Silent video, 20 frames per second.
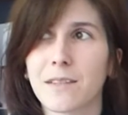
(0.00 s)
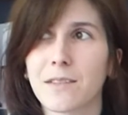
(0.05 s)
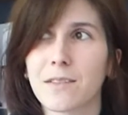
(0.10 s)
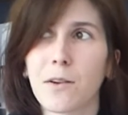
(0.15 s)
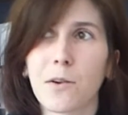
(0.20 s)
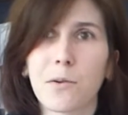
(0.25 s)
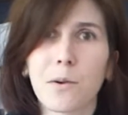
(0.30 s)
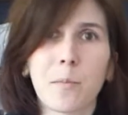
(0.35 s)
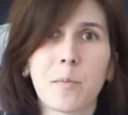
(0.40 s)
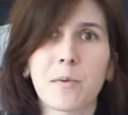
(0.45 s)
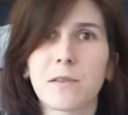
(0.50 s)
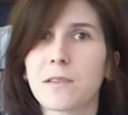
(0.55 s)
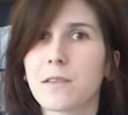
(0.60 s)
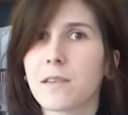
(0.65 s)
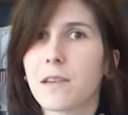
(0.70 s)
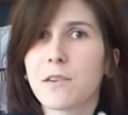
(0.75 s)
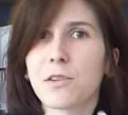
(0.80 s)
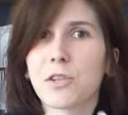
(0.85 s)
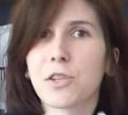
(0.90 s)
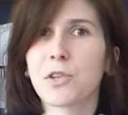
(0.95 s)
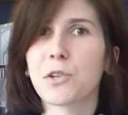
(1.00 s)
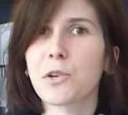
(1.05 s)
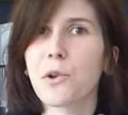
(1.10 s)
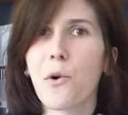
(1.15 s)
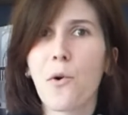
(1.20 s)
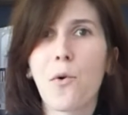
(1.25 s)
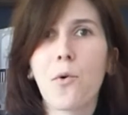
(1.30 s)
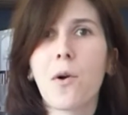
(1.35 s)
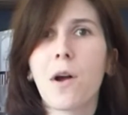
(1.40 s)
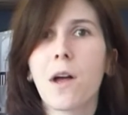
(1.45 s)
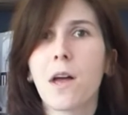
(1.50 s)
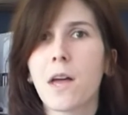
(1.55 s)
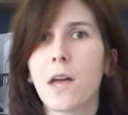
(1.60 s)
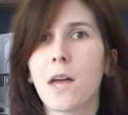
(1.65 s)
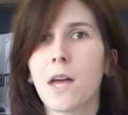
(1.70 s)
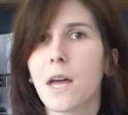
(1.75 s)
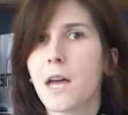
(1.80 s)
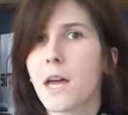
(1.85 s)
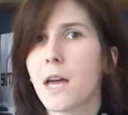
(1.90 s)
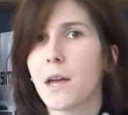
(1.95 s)
sorry, but there's no
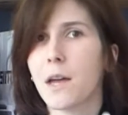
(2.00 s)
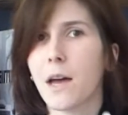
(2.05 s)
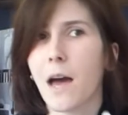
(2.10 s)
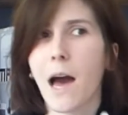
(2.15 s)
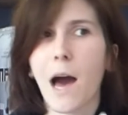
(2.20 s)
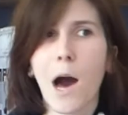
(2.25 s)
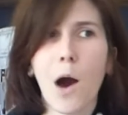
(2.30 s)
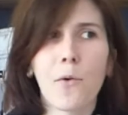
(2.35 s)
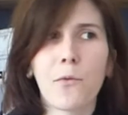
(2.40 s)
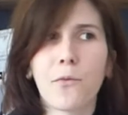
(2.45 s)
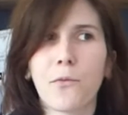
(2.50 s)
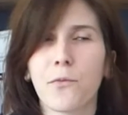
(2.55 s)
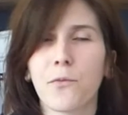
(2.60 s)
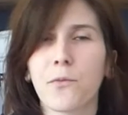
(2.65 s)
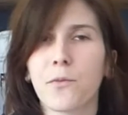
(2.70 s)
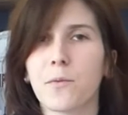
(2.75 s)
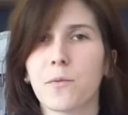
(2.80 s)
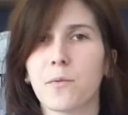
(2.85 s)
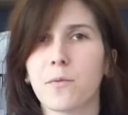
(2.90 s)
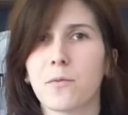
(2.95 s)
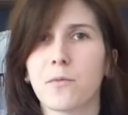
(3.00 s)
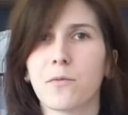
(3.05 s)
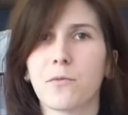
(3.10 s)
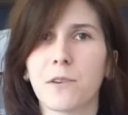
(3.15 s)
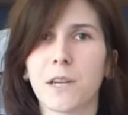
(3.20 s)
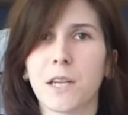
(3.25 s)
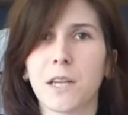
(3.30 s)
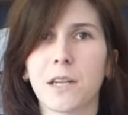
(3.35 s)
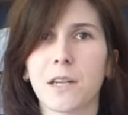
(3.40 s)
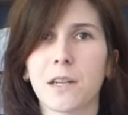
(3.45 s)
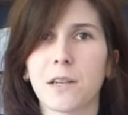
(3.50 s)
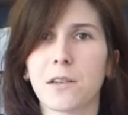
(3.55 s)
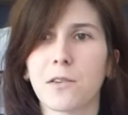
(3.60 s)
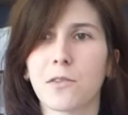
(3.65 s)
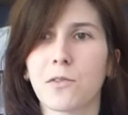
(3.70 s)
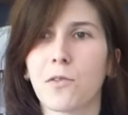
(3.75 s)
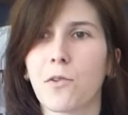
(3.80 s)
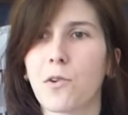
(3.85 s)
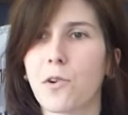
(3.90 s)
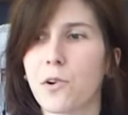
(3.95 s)
half
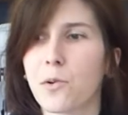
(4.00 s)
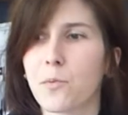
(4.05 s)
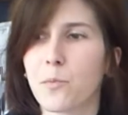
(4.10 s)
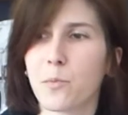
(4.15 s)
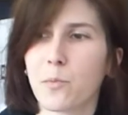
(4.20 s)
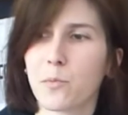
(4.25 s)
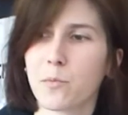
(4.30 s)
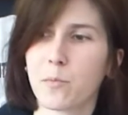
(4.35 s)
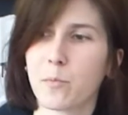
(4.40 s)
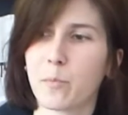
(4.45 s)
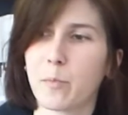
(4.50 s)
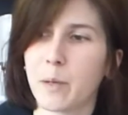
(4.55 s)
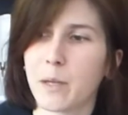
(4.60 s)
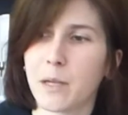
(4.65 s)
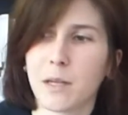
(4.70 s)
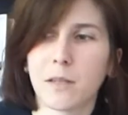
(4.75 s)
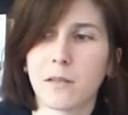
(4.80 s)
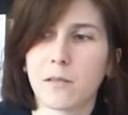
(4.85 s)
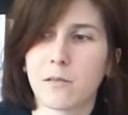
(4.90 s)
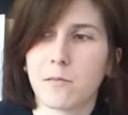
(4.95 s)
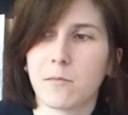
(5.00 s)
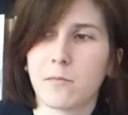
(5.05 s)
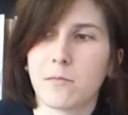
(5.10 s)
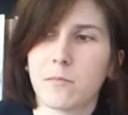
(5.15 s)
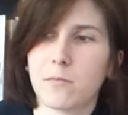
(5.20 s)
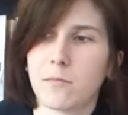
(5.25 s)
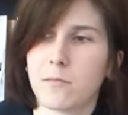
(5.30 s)
vegan or being